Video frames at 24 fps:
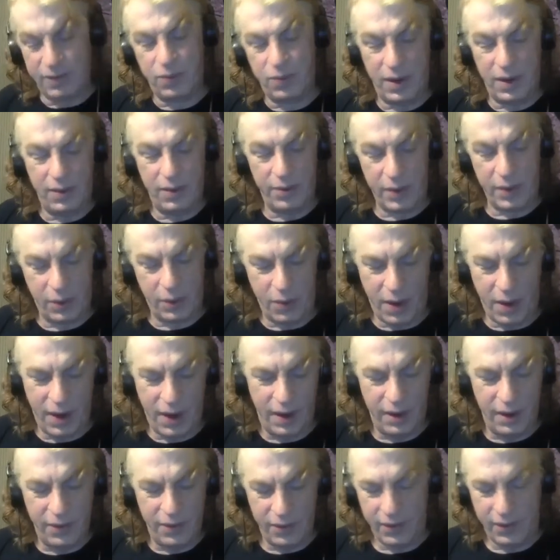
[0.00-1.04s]
what it
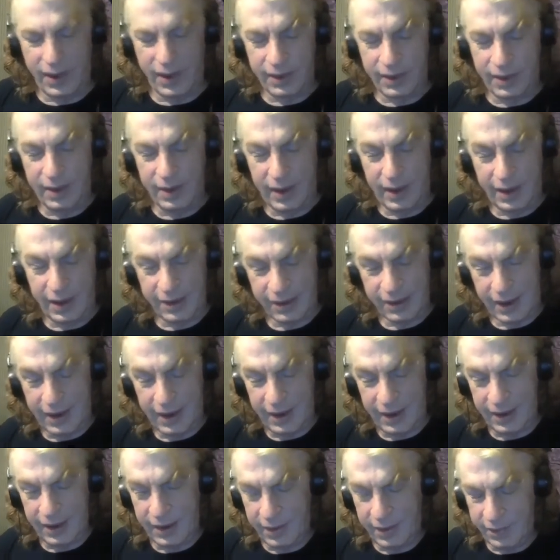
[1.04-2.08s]
requires at
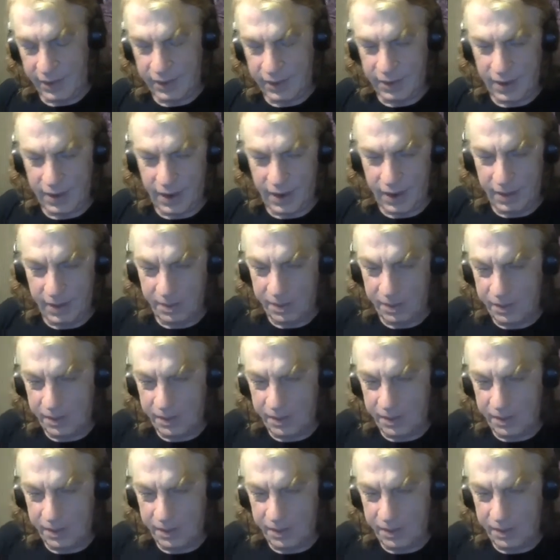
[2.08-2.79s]
any given time.